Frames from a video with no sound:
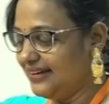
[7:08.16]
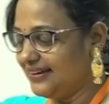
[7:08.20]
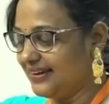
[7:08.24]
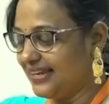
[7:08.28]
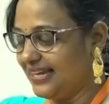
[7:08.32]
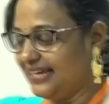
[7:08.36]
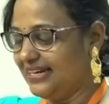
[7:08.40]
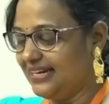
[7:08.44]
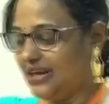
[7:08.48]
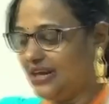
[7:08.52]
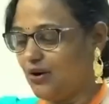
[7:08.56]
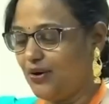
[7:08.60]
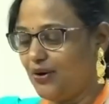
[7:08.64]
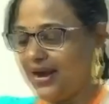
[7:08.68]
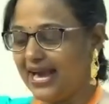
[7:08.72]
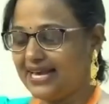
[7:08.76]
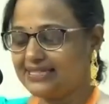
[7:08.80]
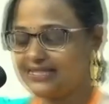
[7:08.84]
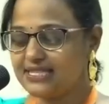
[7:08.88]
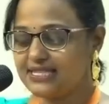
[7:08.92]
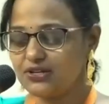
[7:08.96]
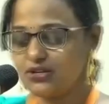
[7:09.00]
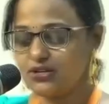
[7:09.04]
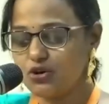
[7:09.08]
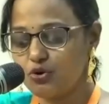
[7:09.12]
Okay, now
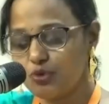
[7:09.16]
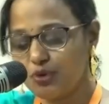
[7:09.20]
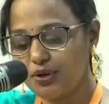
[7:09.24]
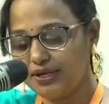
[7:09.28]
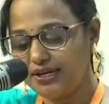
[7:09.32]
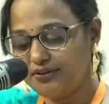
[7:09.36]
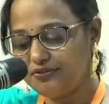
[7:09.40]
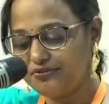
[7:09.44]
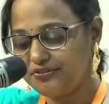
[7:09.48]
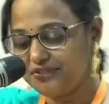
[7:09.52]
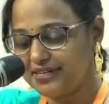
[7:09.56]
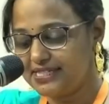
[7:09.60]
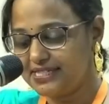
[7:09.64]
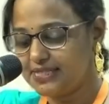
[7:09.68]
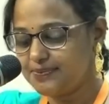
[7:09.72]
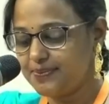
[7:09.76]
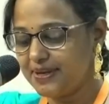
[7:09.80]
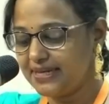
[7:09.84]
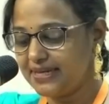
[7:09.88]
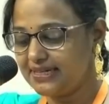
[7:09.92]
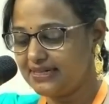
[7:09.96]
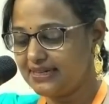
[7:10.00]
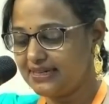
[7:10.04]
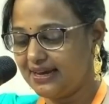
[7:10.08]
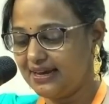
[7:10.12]
as token of
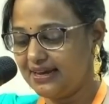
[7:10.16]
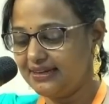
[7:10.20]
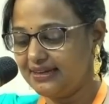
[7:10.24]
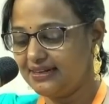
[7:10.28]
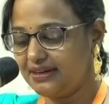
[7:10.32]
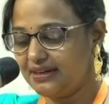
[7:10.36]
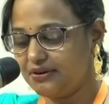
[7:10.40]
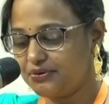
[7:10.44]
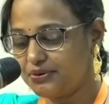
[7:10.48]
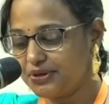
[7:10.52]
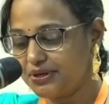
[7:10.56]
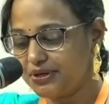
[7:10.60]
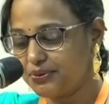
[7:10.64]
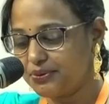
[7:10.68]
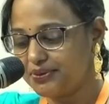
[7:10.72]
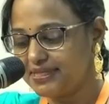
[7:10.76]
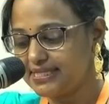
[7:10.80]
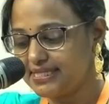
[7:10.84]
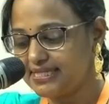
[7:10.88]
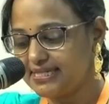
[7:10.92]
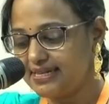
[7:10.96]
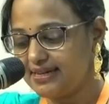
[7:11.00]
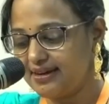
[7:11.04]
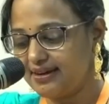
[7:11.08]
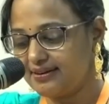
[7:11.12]
respect, I now
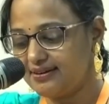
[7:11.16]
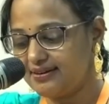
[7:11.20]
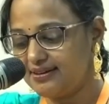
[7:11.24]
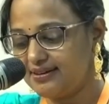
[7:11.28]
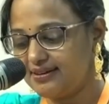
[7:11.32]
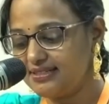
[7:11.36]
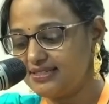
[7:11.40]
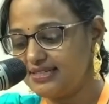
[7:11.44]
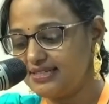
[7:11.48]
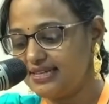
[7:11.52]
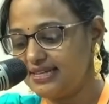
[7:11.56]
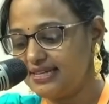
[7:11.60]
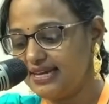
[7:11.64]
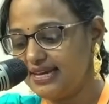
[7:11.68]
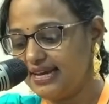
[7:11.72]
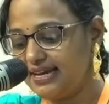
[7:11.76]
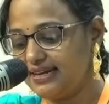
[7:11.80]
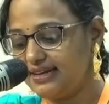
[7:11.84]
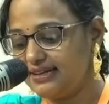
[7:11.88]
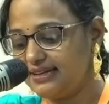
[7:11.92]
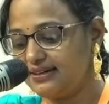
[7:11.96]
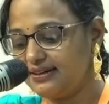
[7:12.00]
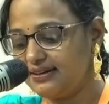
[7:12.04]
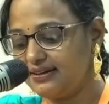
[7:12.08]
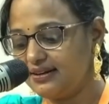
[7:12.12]
request Nagaraji
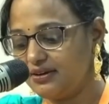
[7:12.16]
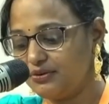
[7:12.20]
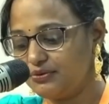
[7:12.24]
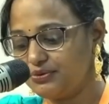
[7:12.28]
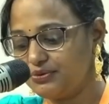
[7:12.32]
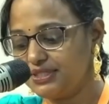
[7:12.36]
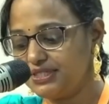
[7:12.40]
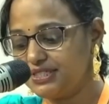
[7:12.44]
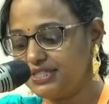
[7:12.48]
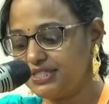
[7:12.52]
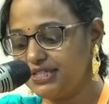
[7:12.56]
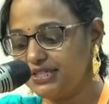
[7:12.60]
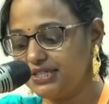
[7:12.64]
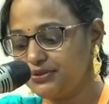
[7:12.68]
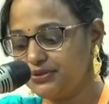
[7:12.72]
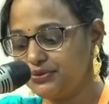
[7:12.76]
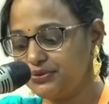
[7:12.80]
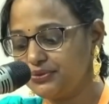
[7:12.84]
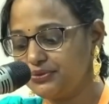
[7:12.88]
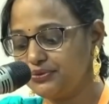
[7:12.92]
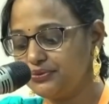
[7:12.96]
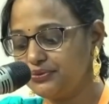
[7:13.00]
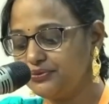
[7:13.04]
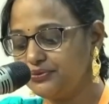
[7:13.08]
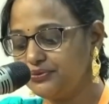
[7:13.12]
and Gauriji
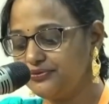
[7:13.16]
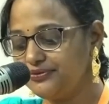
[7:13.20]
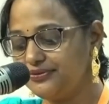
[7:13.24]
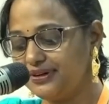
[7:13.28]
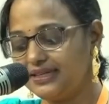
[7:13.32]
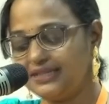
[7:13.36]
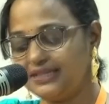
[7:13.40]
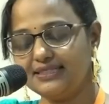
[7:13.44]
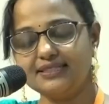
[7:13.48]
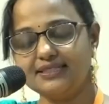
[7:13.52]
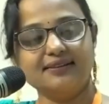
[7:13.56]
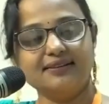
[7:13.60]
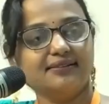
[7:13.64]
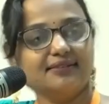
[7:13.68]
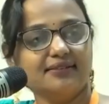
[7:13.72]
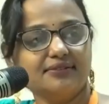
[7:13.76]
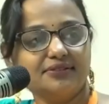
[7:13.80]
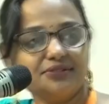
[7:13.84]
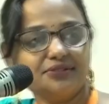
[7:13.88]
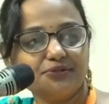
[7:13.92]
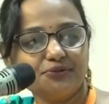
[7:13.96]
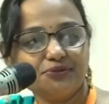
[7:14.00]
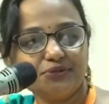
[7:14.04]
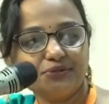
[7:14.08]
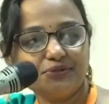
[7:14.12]
to do
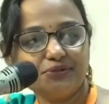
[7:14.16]
Faladana to